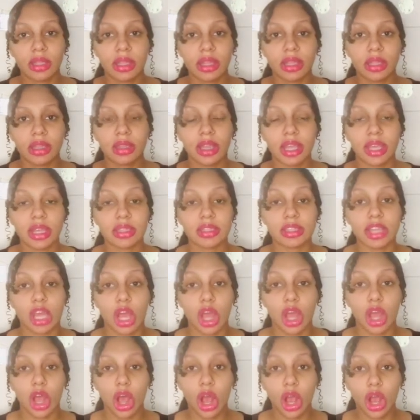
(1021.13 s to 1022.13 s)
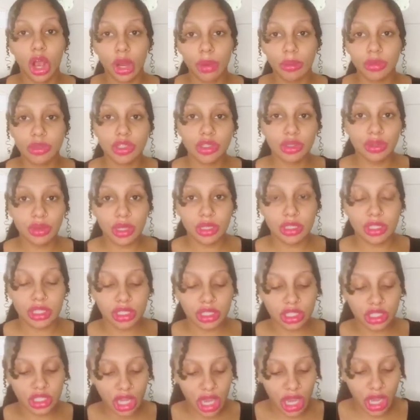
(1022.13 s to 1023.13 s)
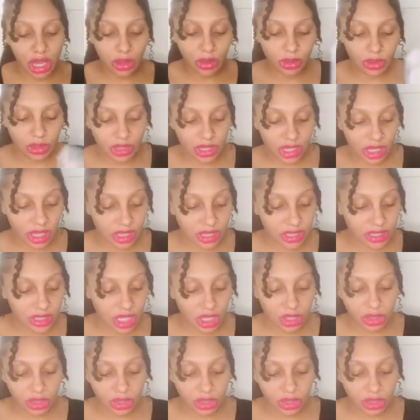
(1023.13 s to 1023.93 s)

Things that harmed you as a child, things that you